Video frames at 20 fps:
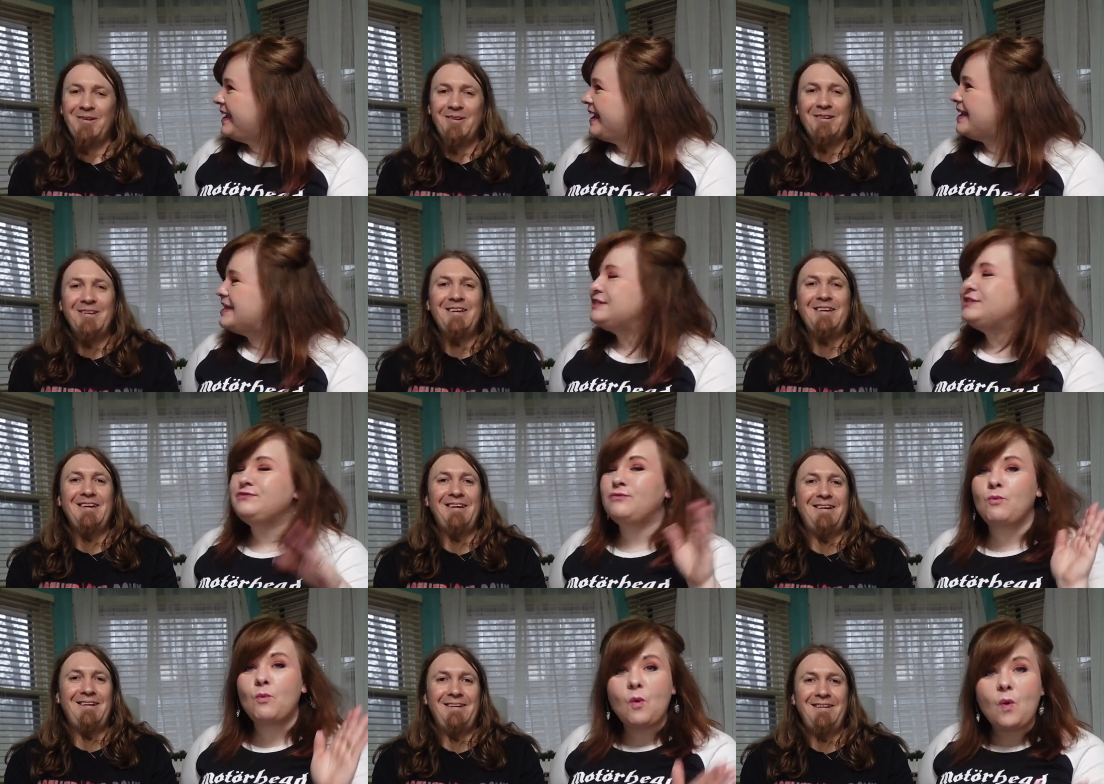
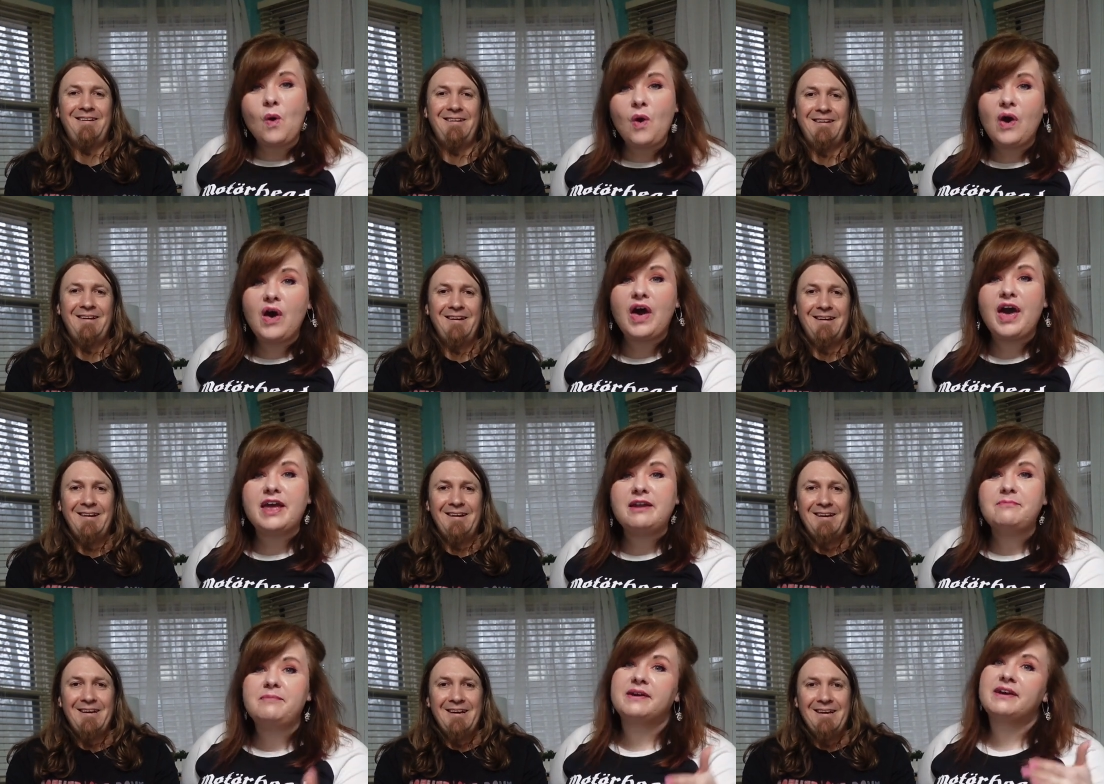Speaker 1: is
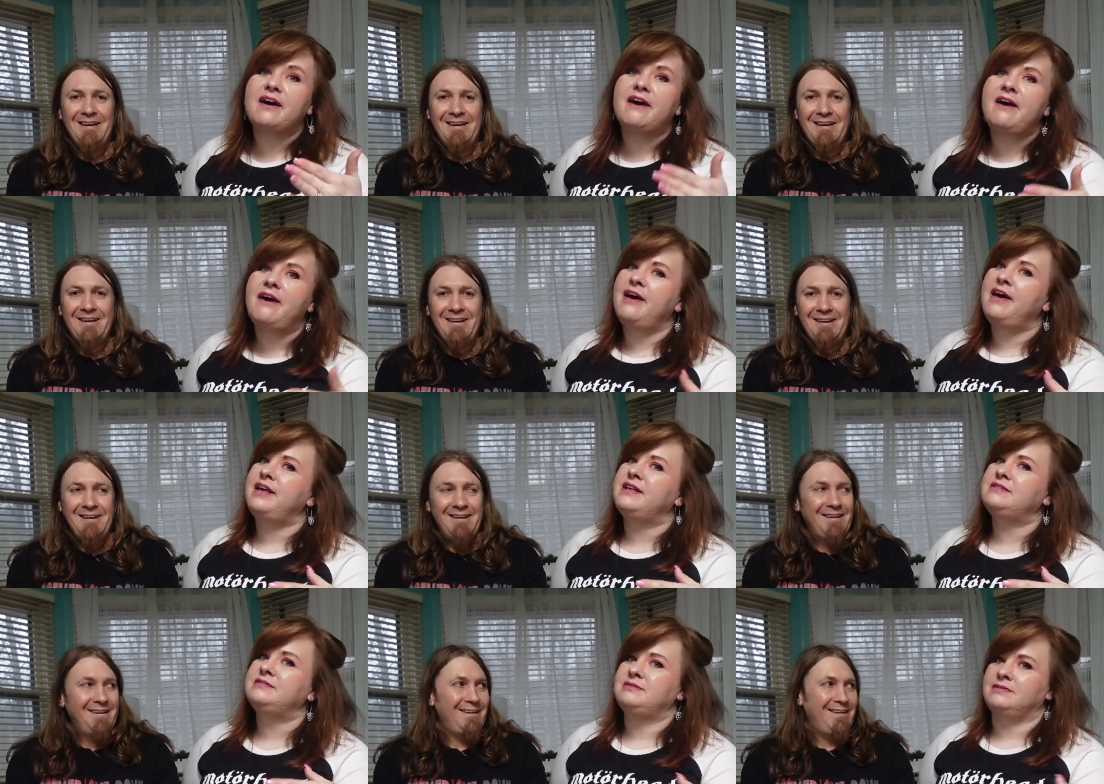one,
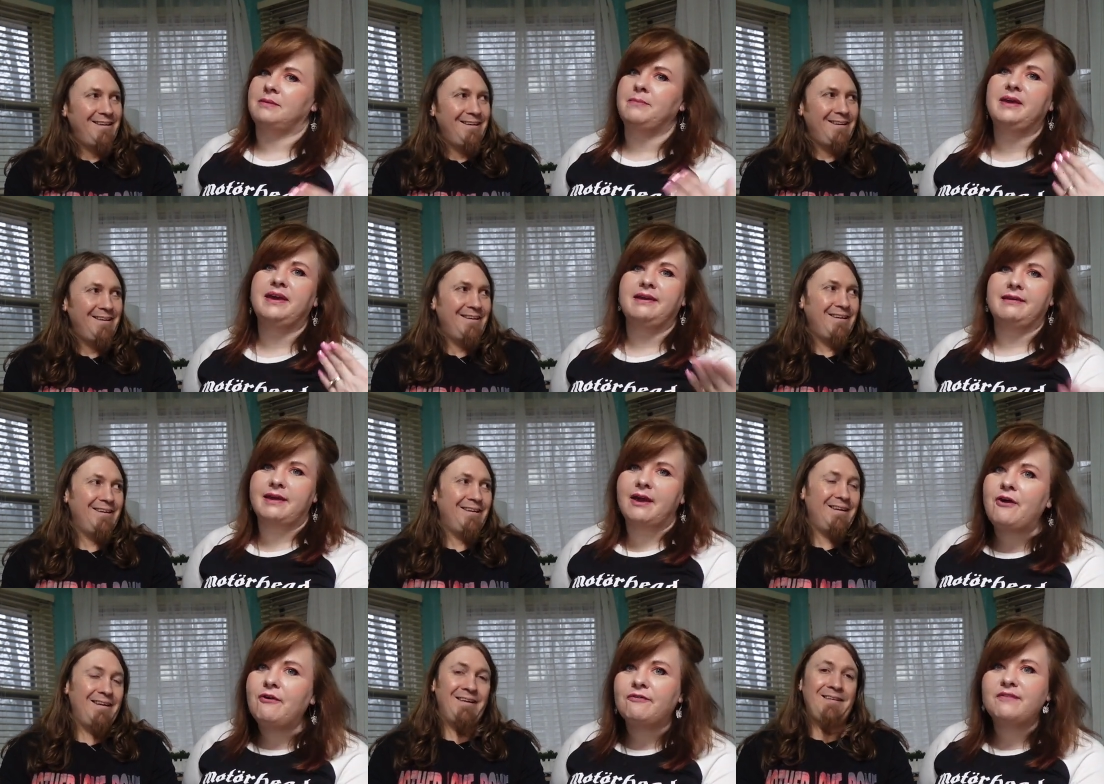because, I
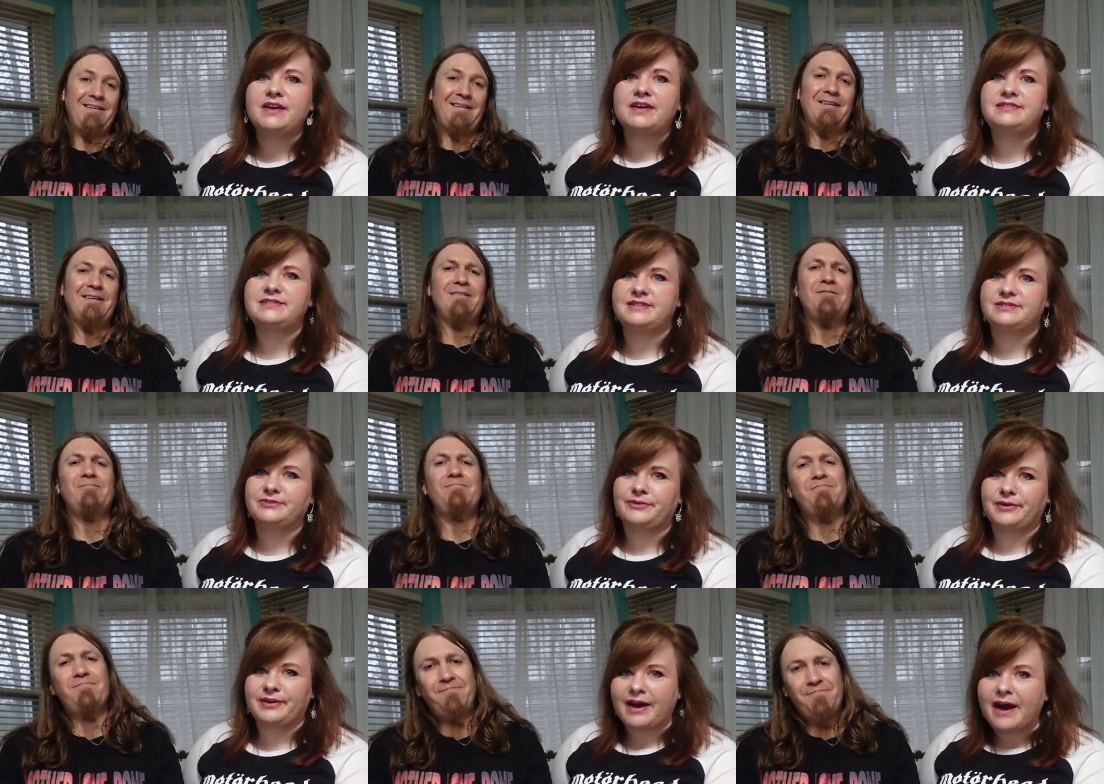mean, Elvis
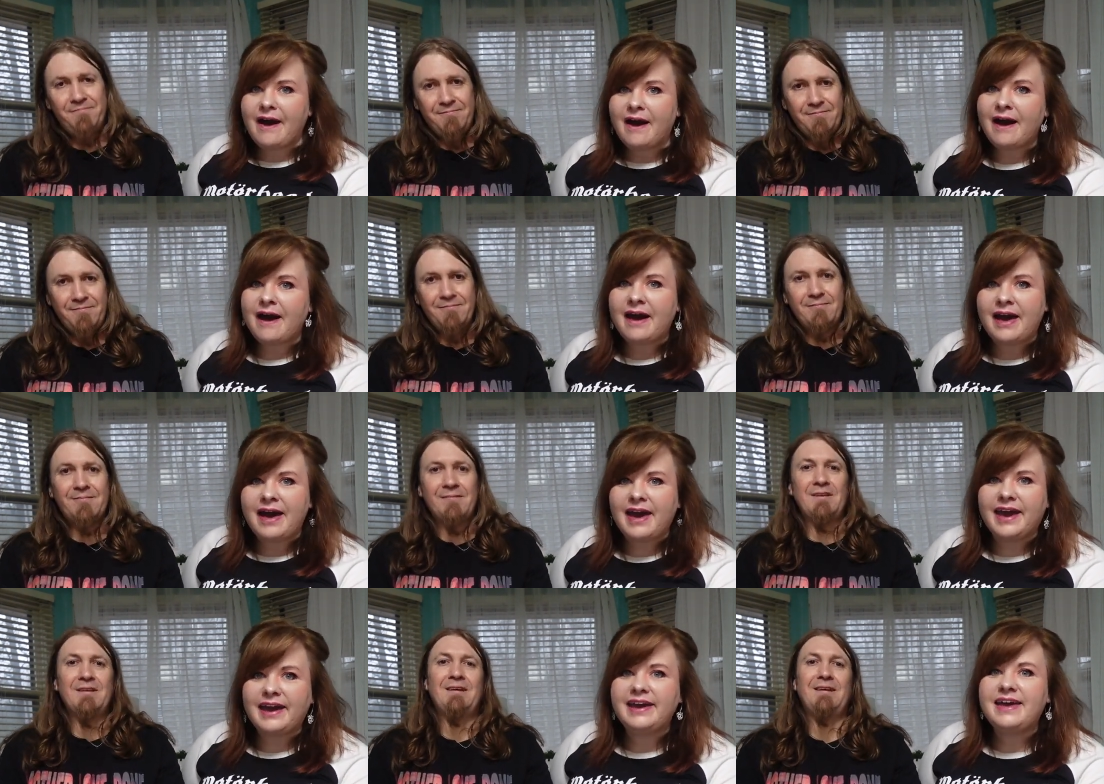is our
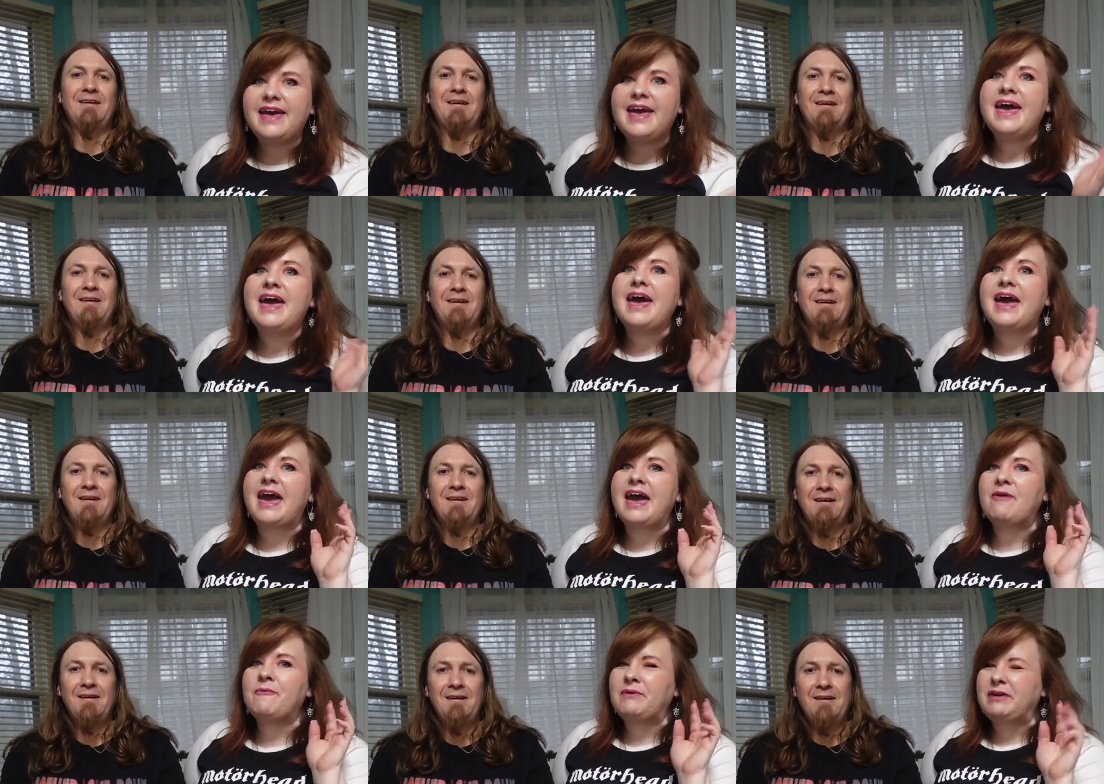guy,
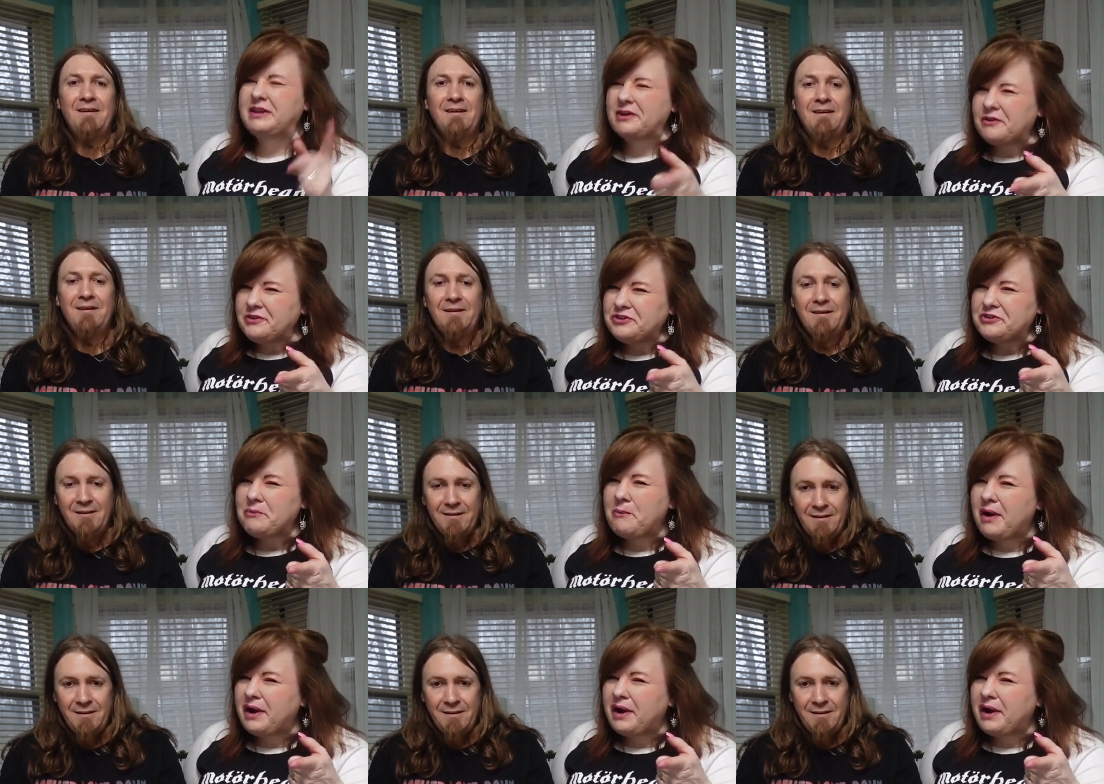and we know you